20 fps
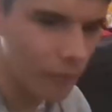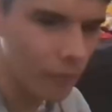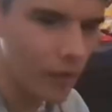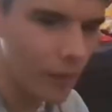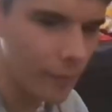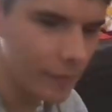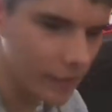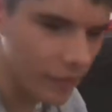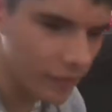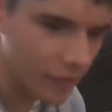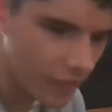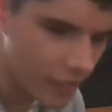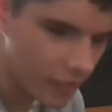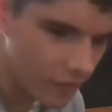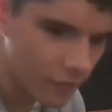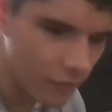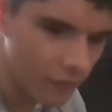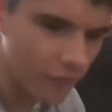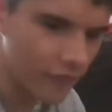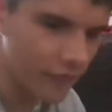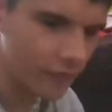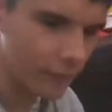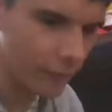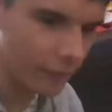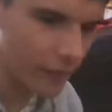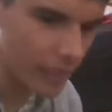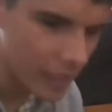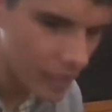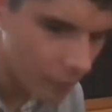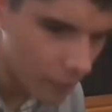I mean
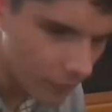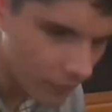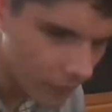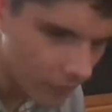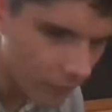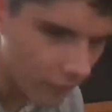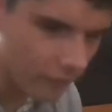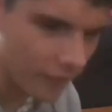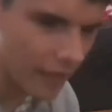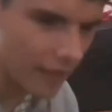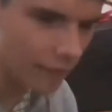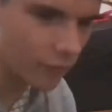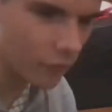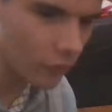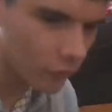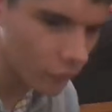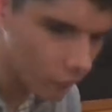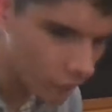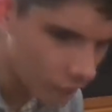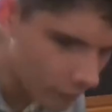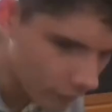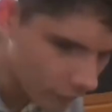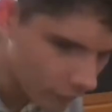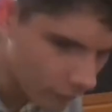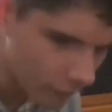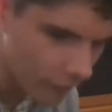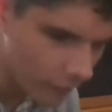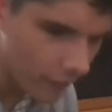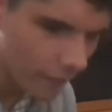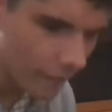E263, but it doesn't have touch
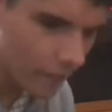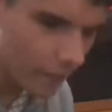response.